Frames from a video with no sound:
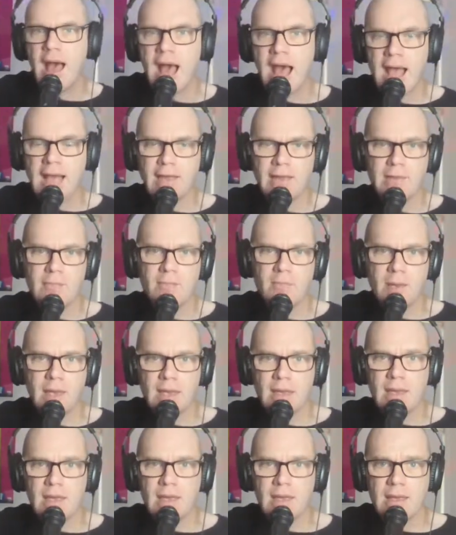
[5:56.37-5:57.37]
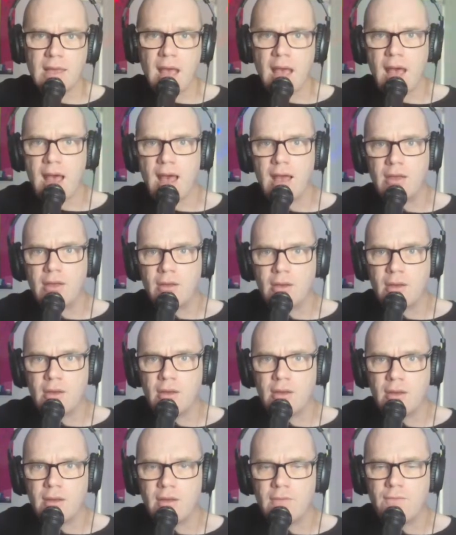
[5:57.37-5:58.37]
I can be a
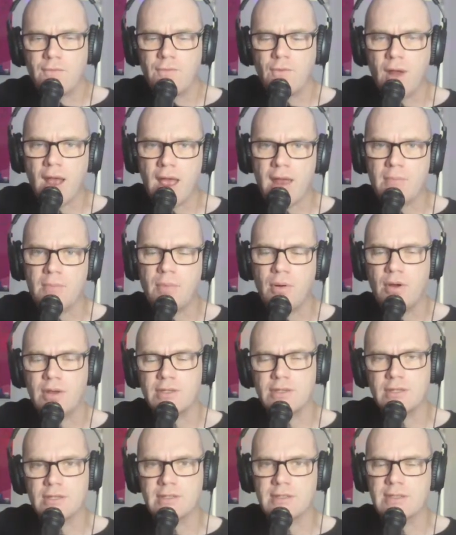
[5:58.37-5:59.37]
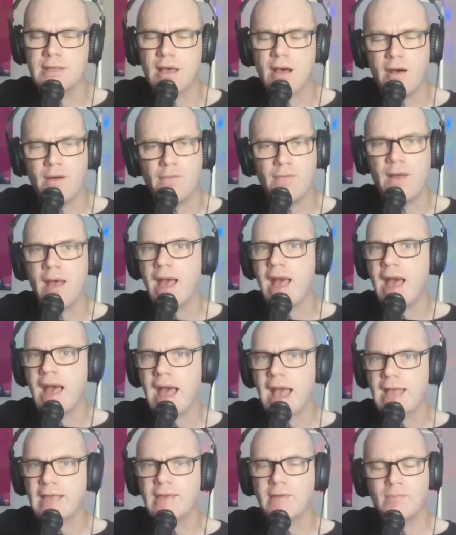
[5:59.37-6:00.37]
good friend. Point yourself.
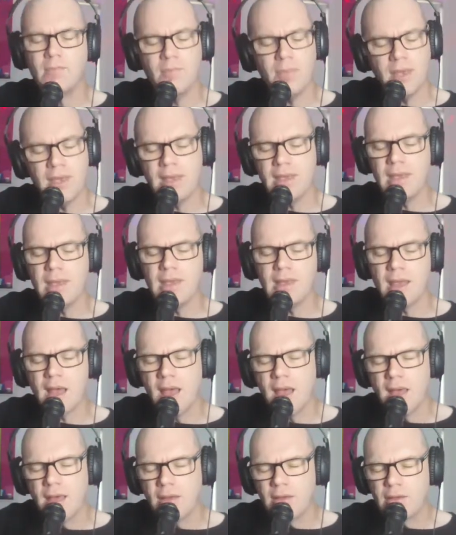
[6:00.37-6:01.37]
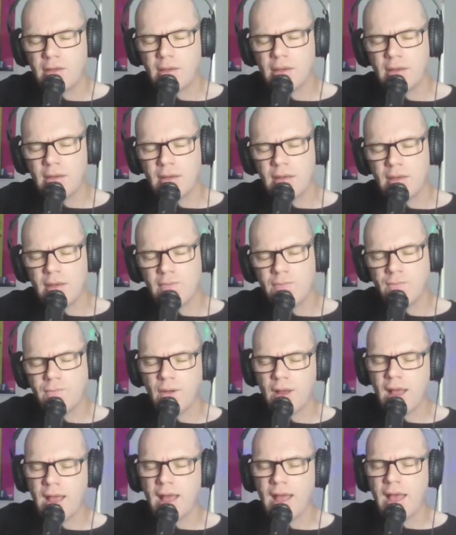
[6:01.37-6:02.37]
I can be a good
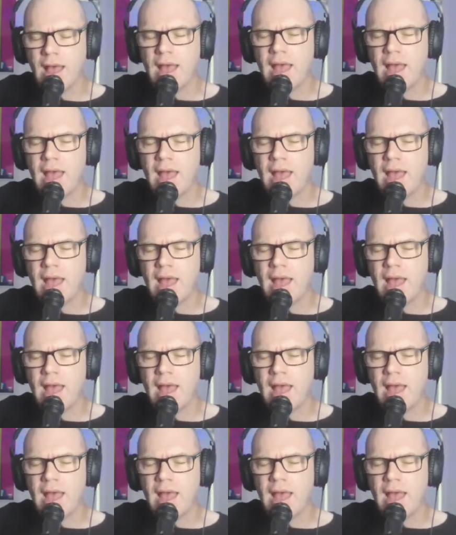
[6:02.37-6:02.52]
friend.